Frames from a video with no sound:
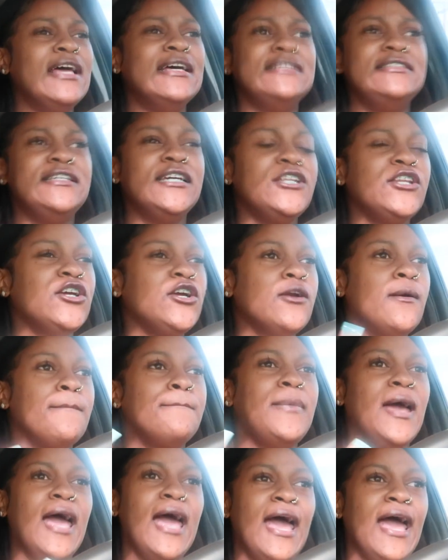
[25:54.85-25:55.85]
Dinner,
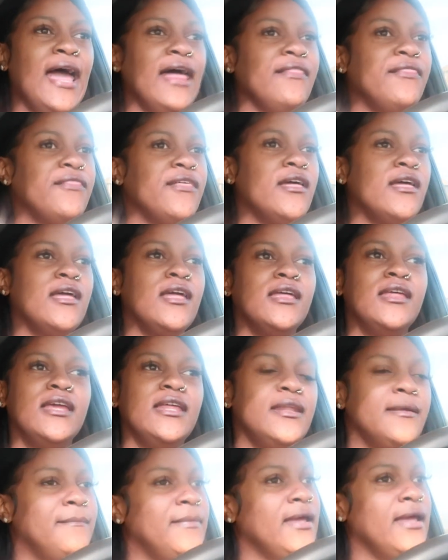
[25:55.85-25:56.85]
bath,
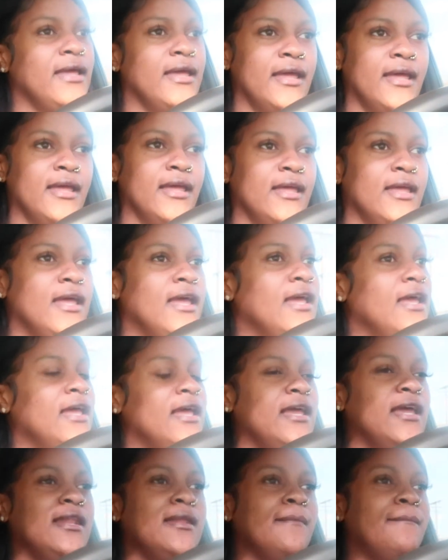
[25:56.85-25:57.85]
in the bed.
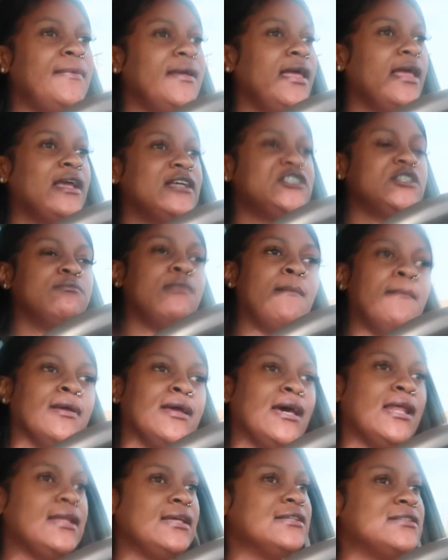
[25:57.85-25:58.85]
In the bed, cause your mama
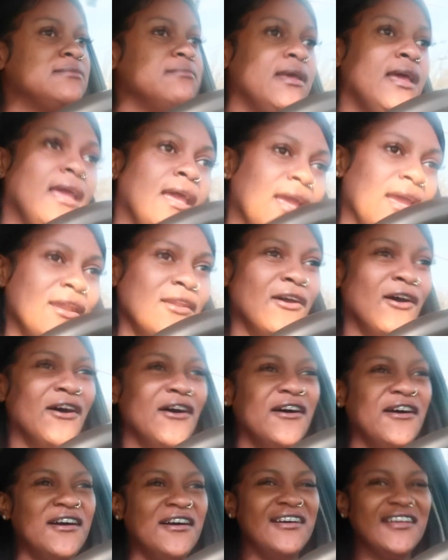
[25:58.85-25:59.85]
gotta get some head
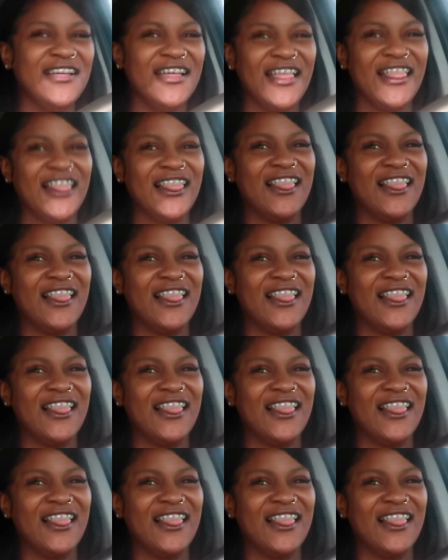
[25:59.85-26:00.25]
now.